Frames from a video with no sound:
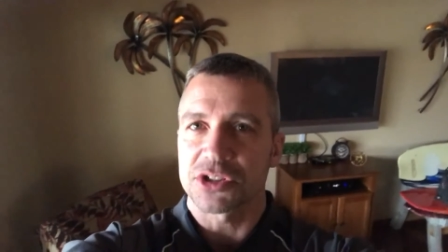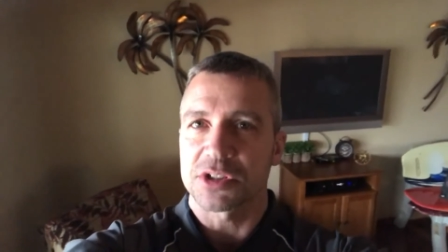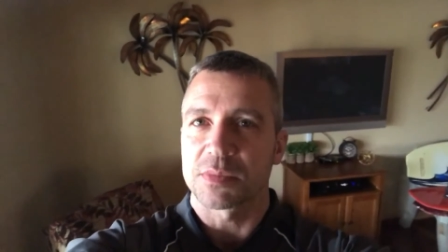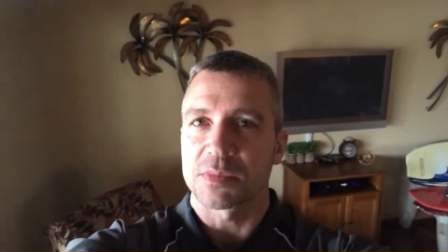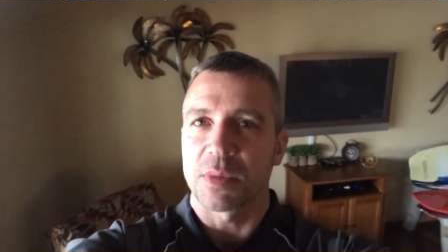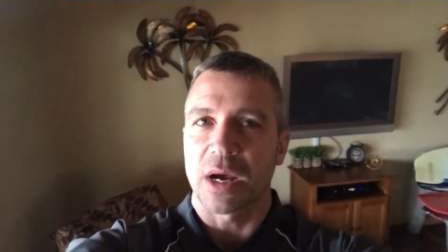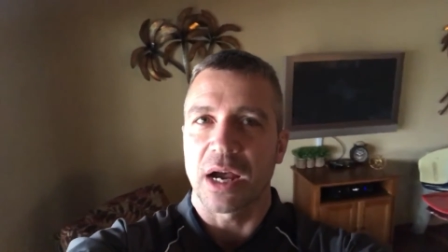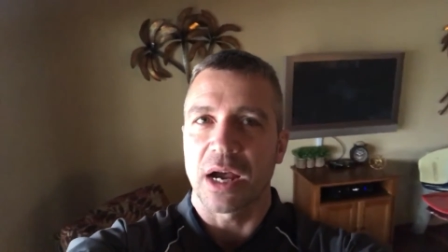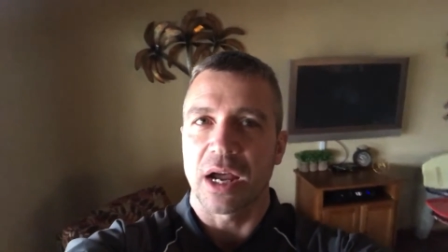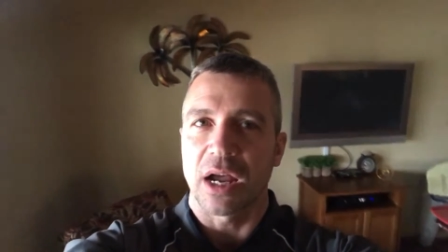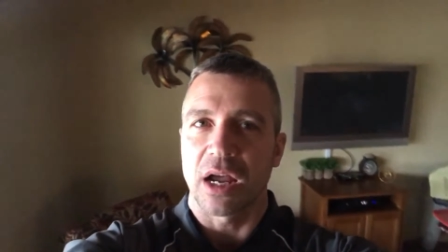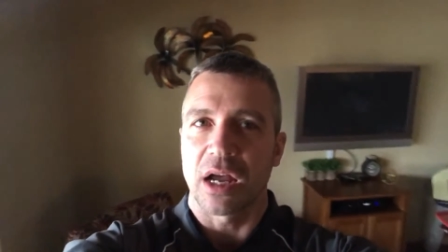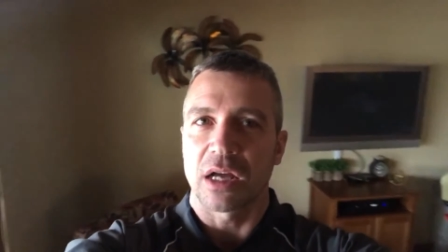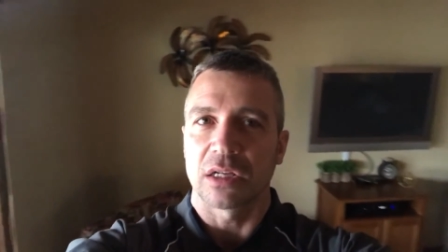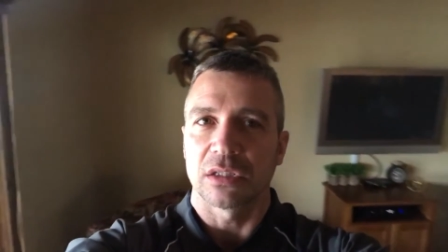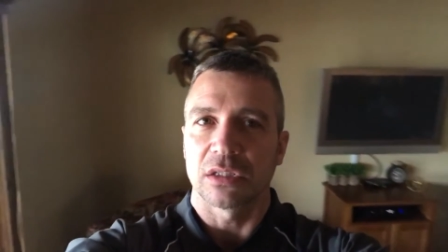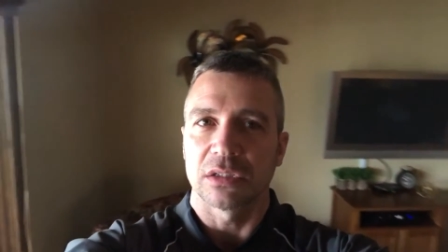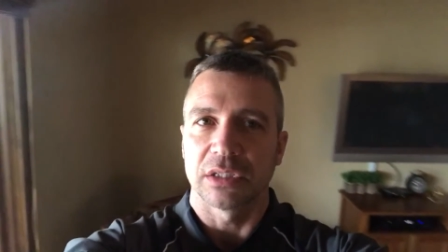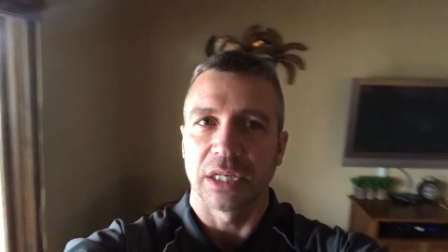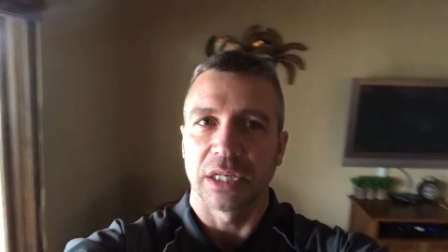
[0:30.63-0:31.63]
smile,
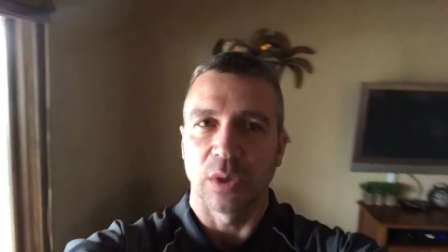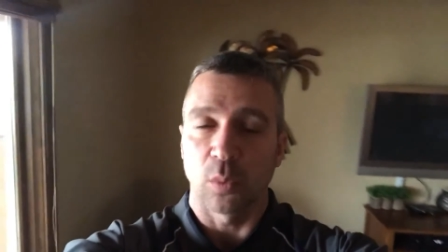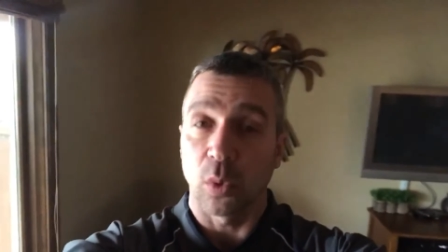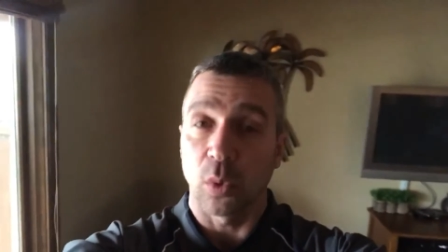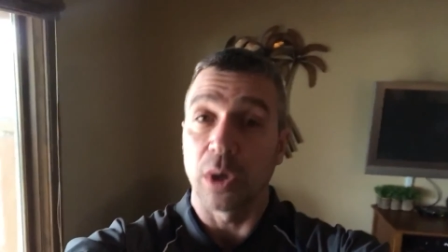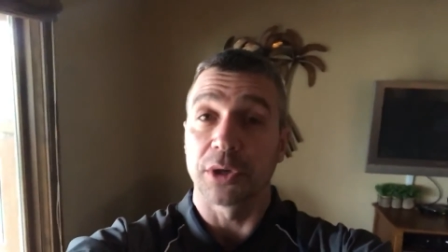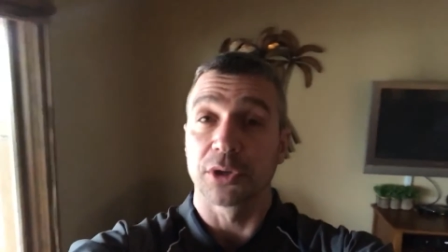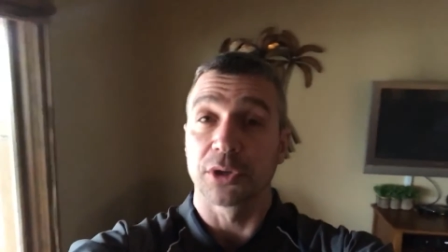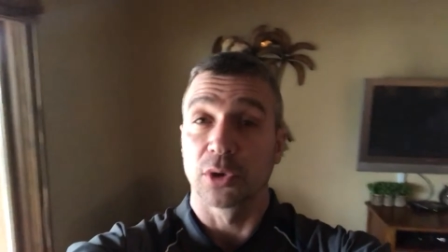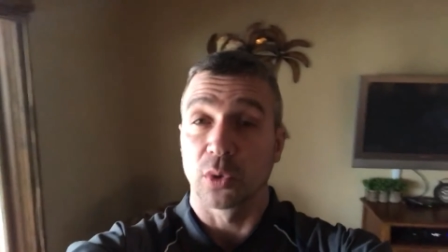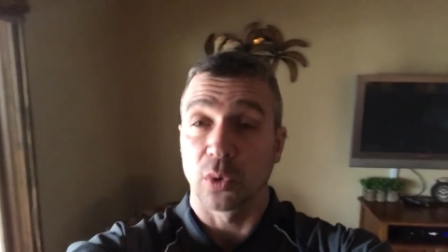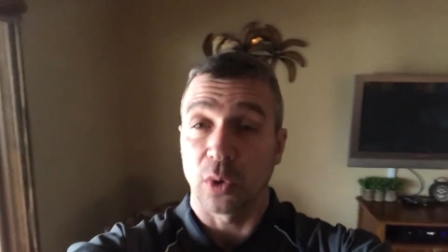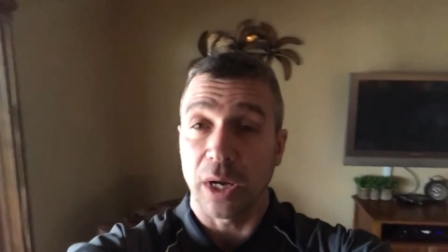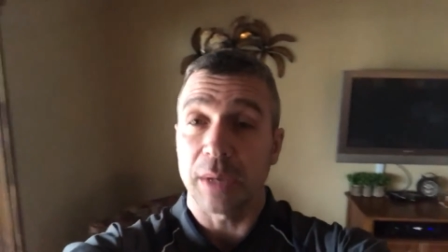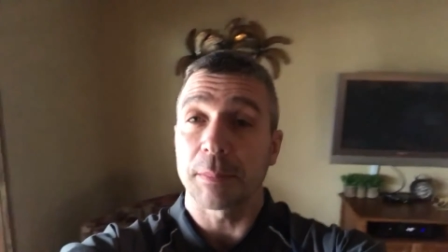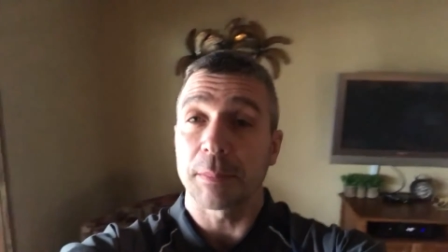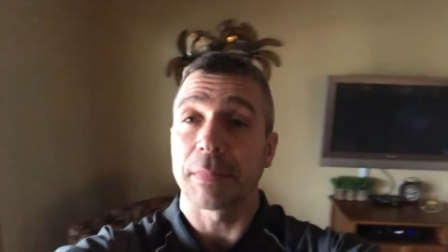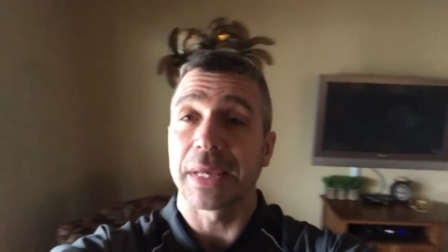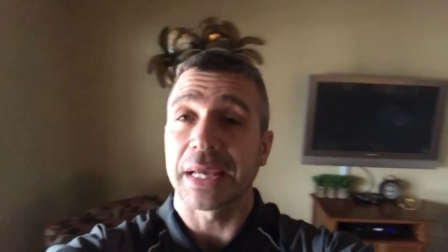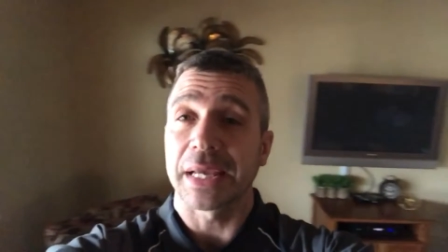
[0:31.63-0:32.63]
and one
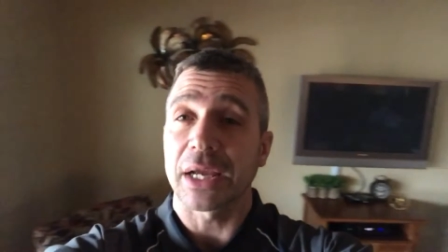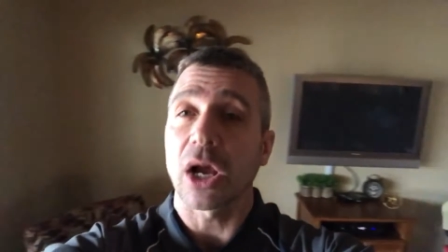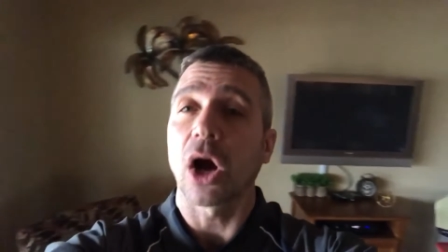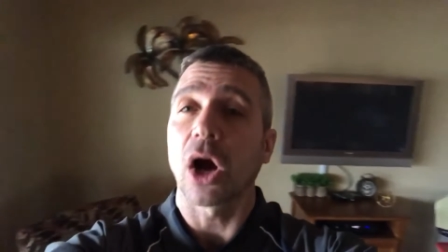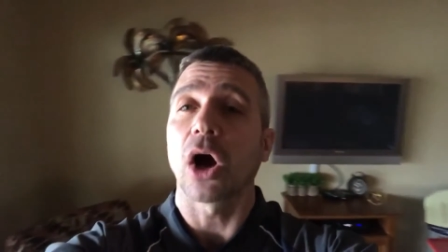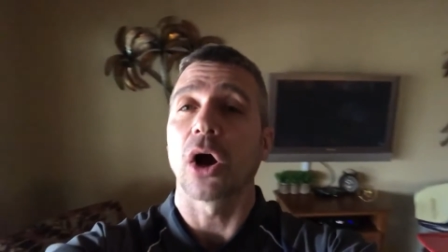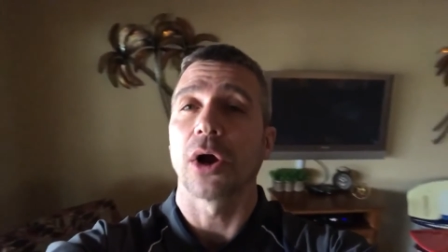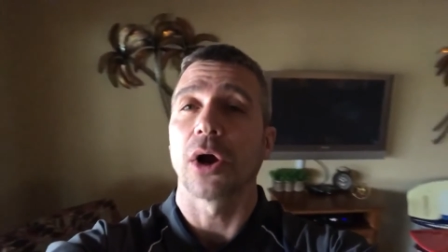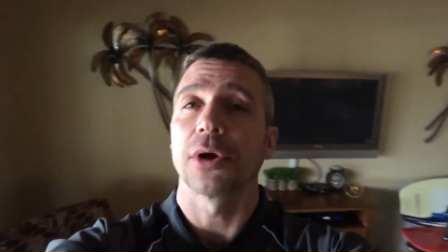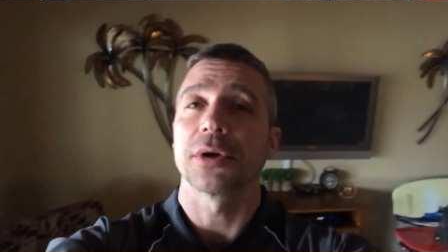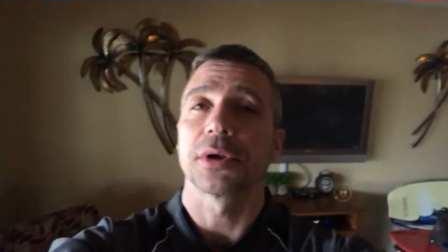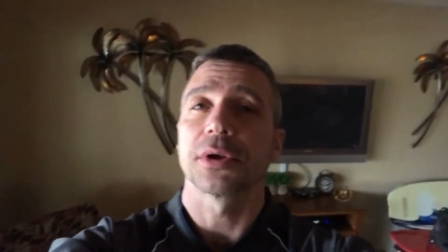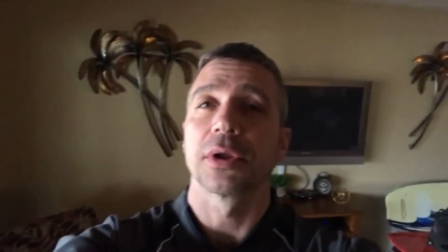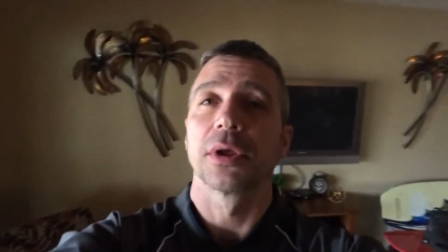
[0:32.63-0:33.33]
great big heart